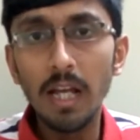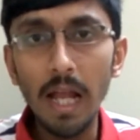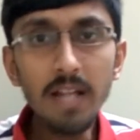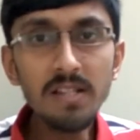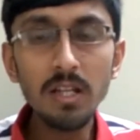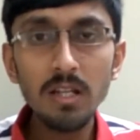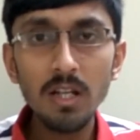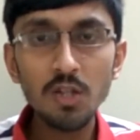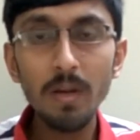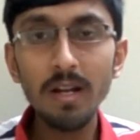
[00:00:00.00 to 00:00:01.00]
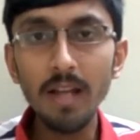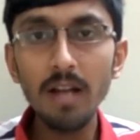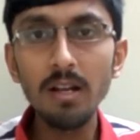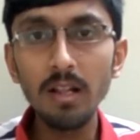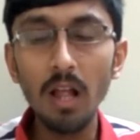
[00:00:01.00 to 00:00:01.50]
in CES
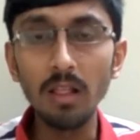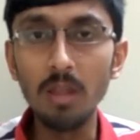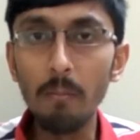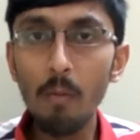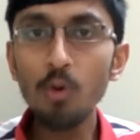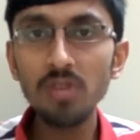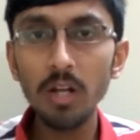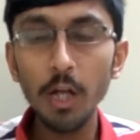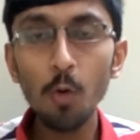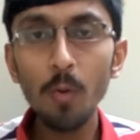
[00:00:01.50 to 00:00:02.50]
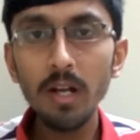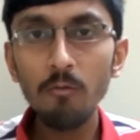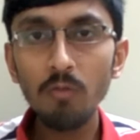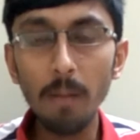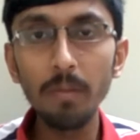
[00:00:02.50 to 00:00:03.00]
2018, the most
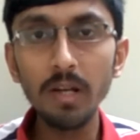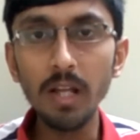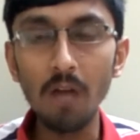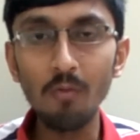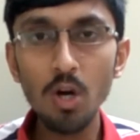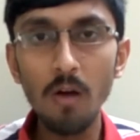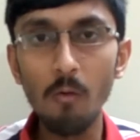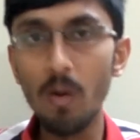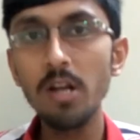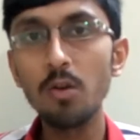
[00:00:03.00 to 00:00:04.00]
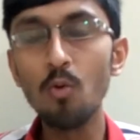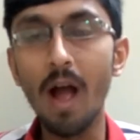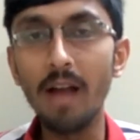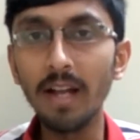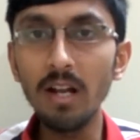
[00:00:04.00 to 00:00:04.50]
innovative company award went to
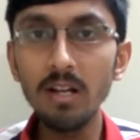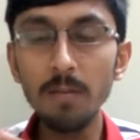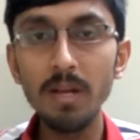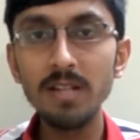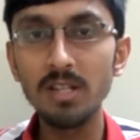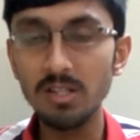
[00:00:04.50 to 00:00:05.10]
an Indian-based